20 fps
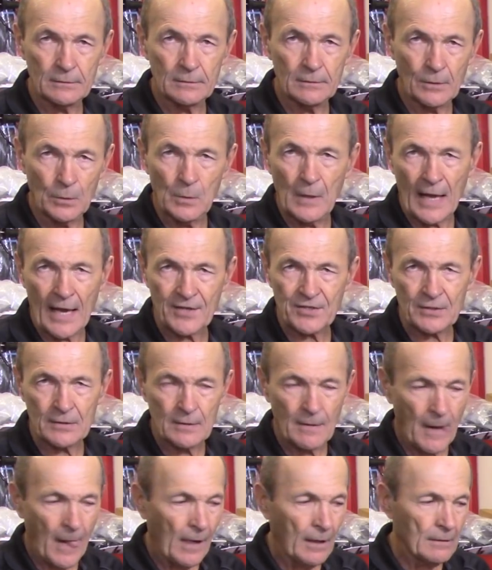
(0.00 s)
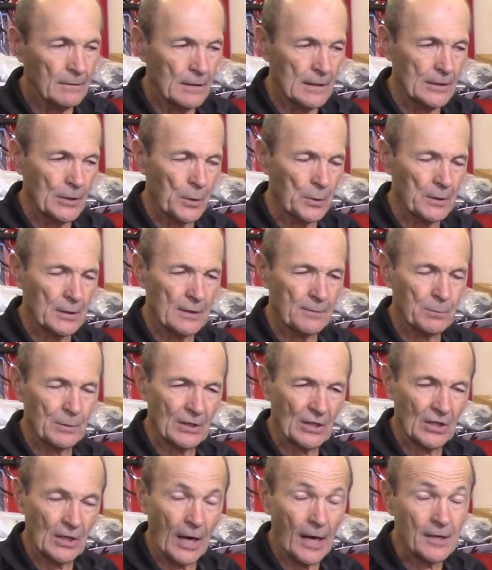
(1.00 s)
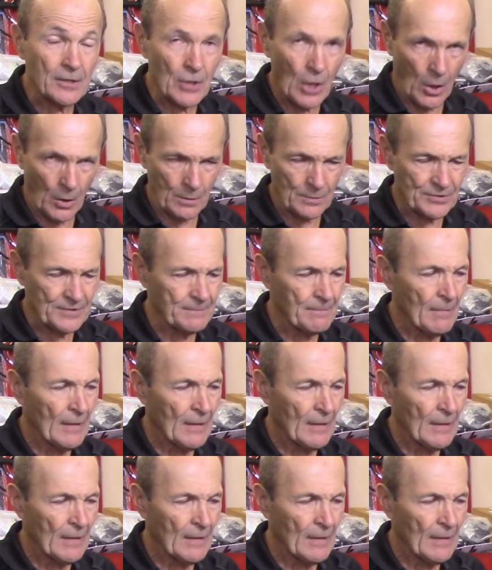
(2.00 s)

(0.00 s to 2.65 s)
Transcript: who hasn't, you know that with a garden hose,